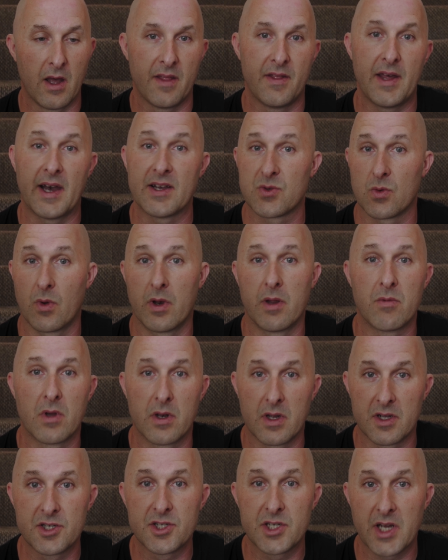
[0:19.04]
that's what I'm going
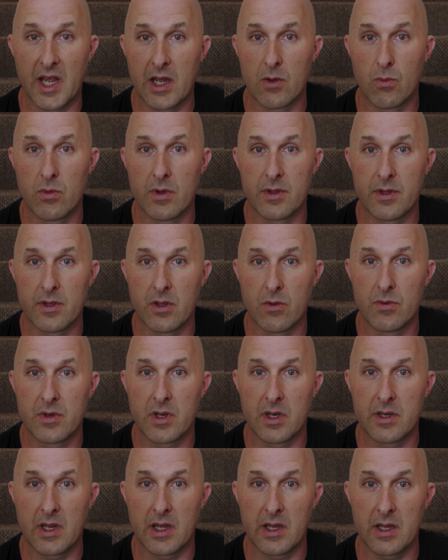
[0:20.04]
to share with you
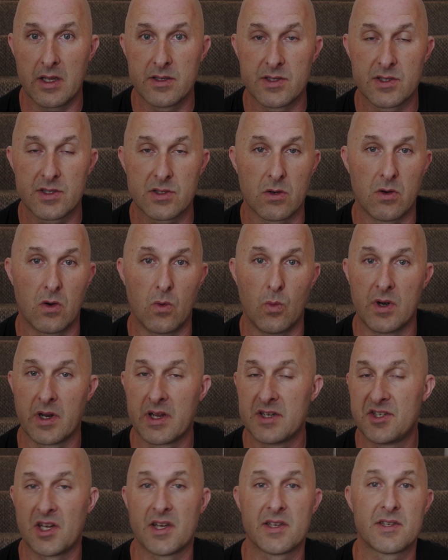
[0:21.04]
today. So we'll
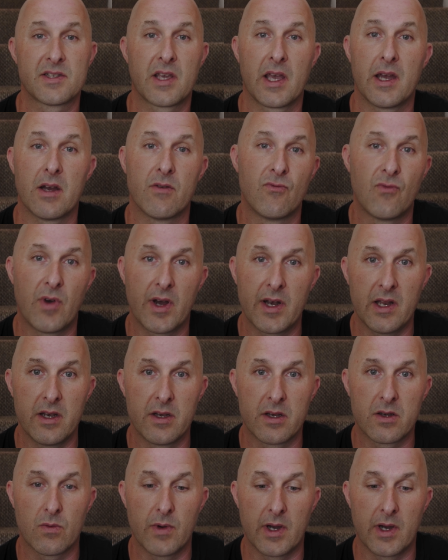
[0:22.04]
just get right into